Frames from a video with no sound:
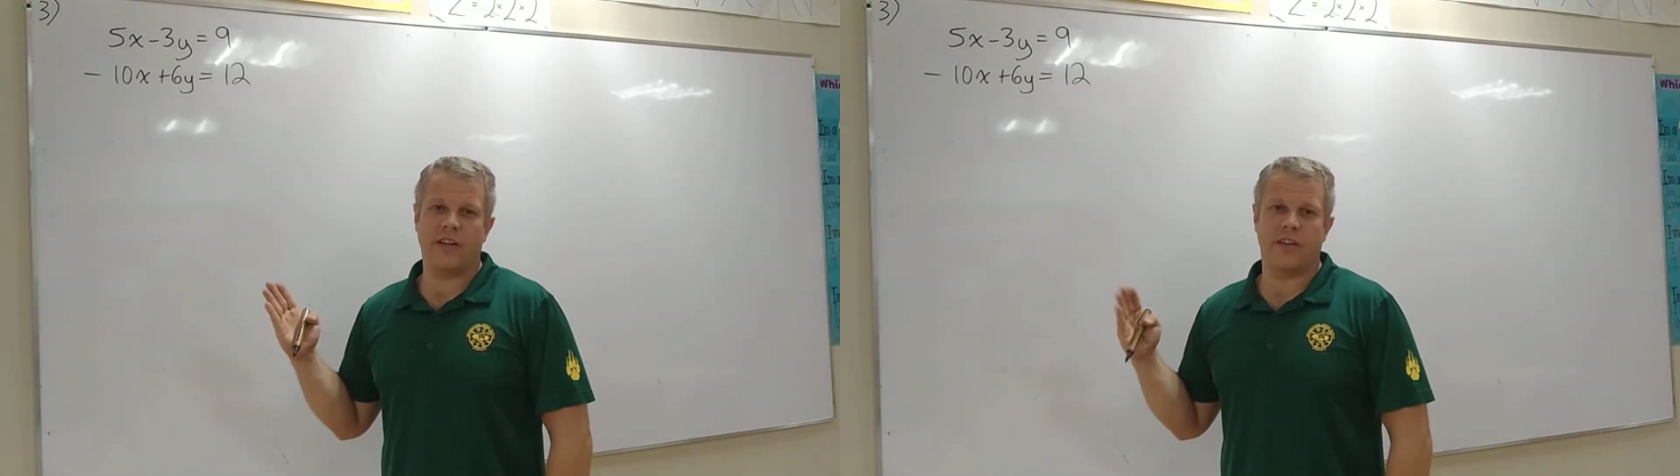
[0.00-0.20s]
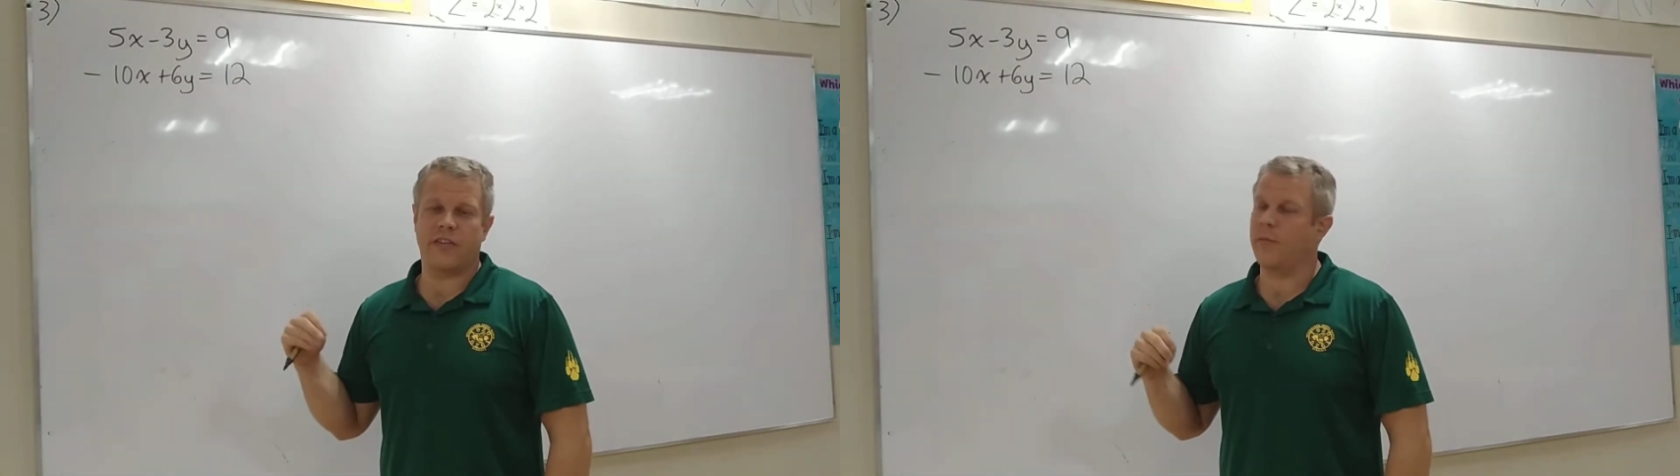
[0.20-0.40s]

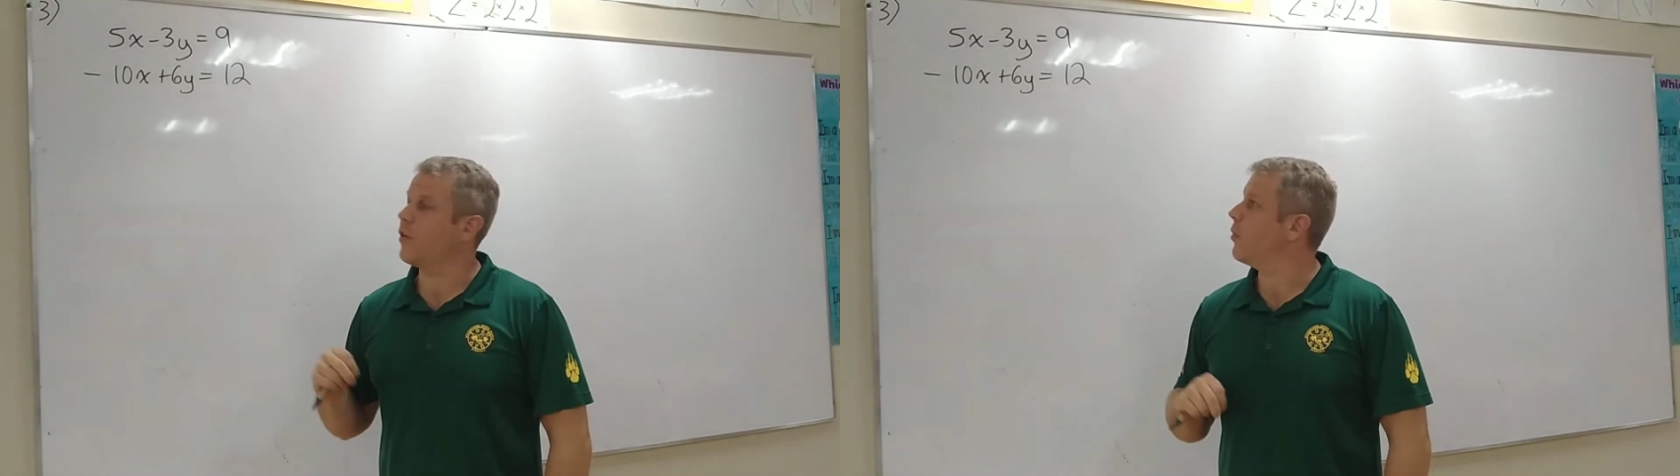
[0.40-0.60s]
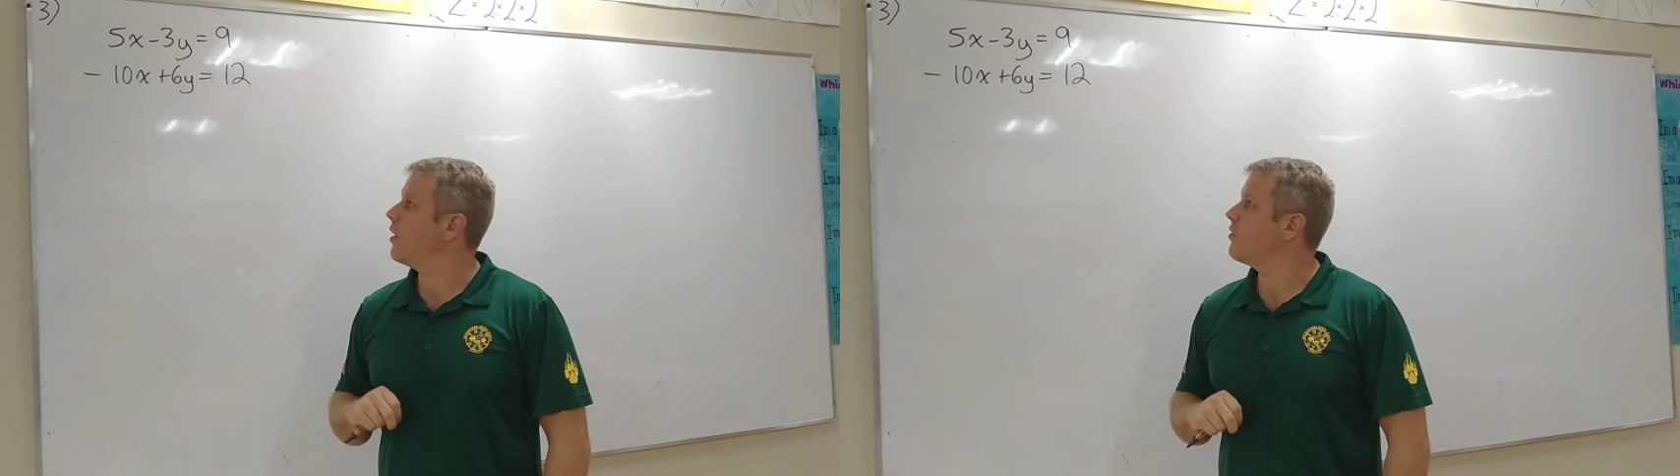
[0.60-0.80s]
than some of the
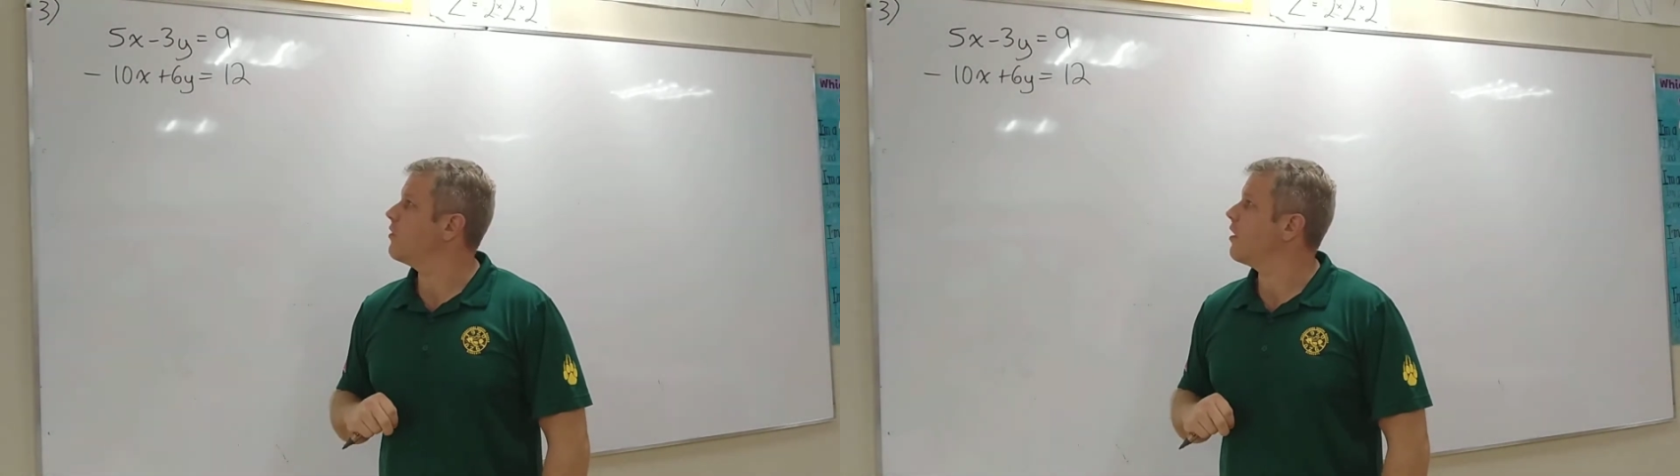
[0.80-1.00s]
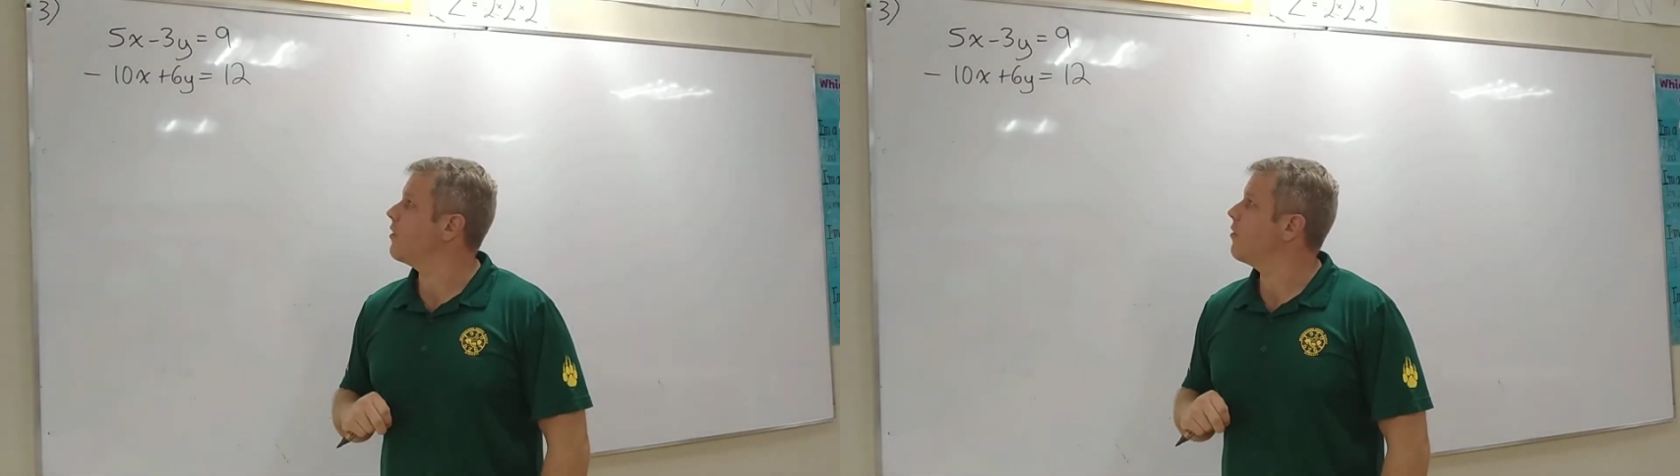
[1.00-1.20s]

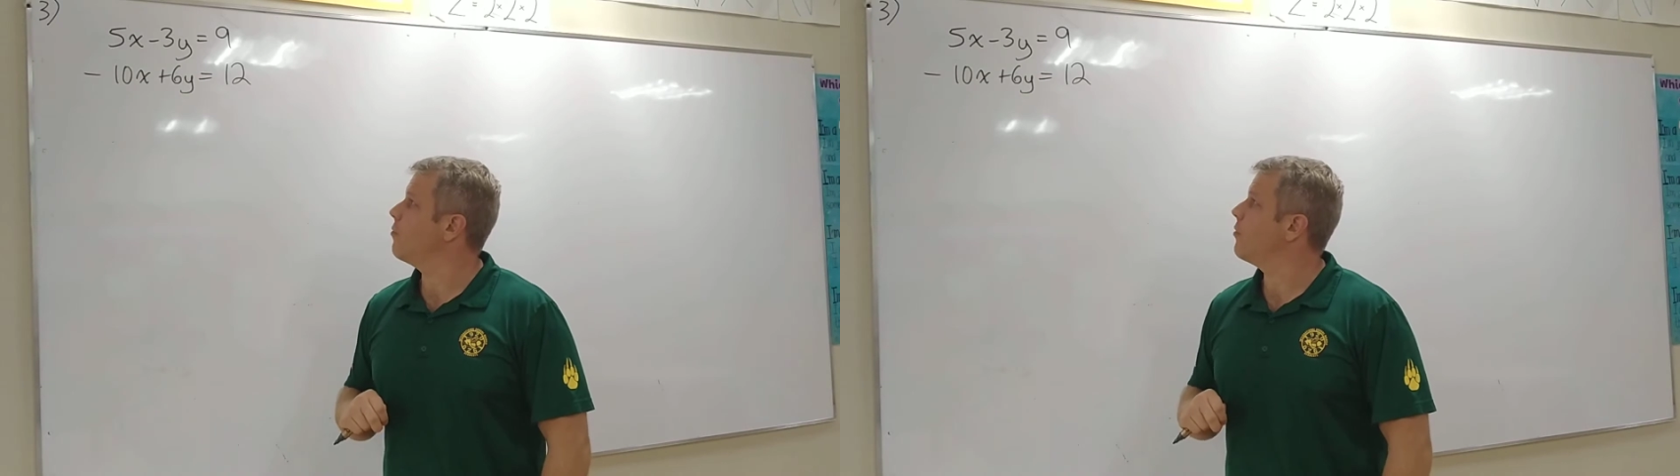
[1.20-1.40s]
questions I've given